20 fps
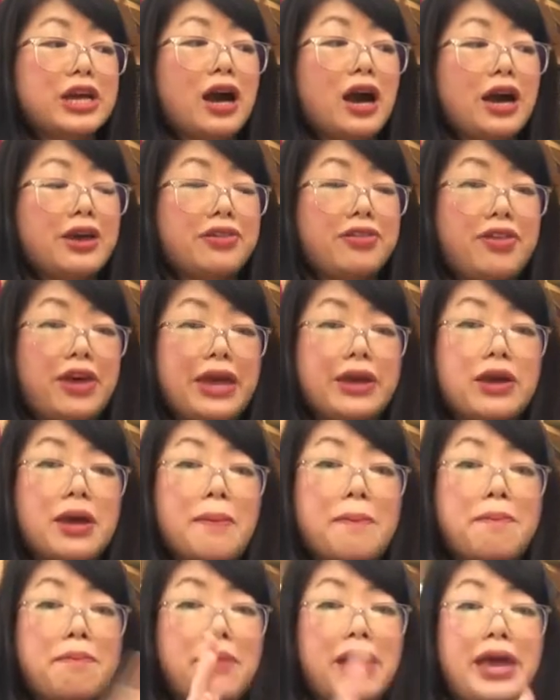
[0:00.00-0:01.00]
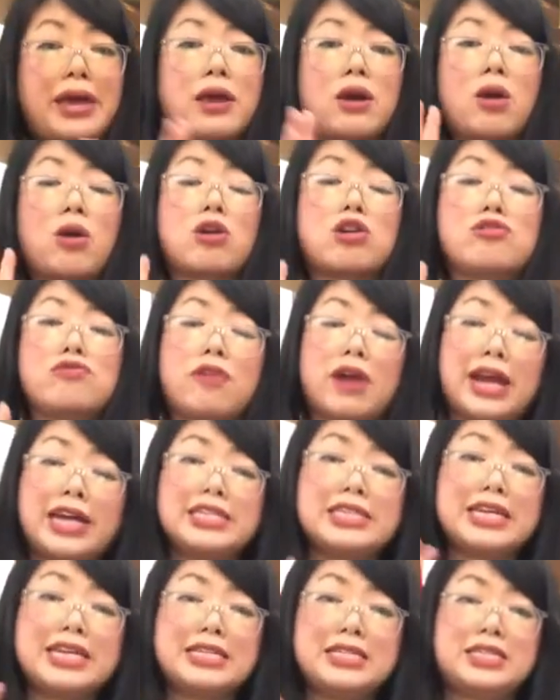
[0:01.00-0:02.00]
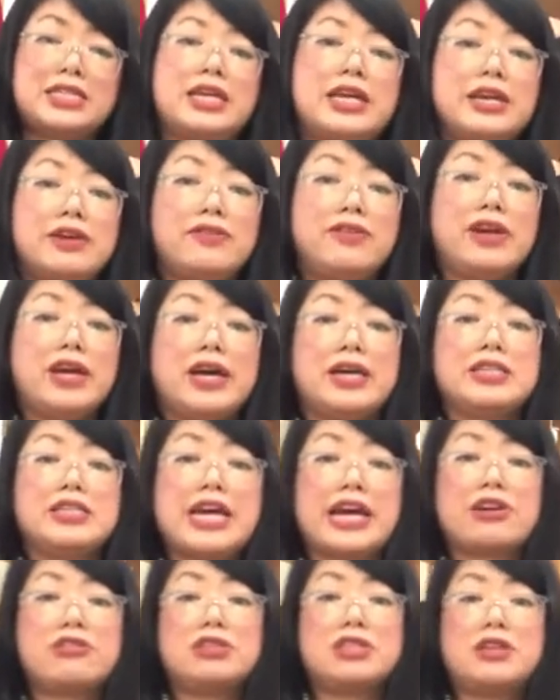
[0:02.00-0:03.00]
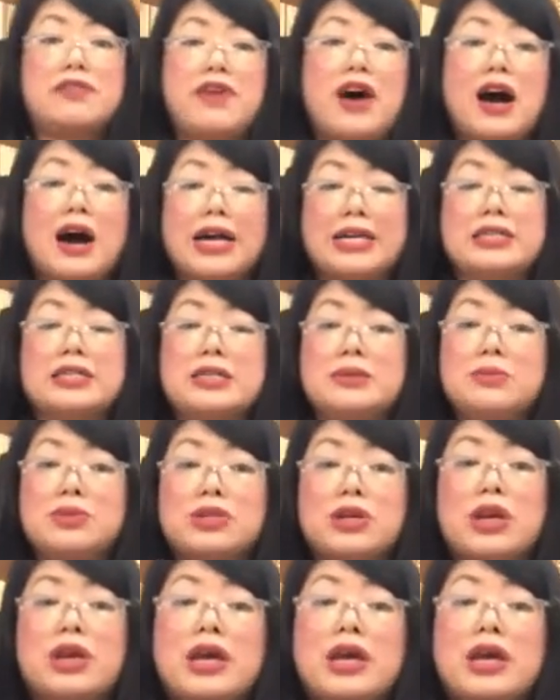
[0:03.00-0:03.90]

i think make great interior decorative items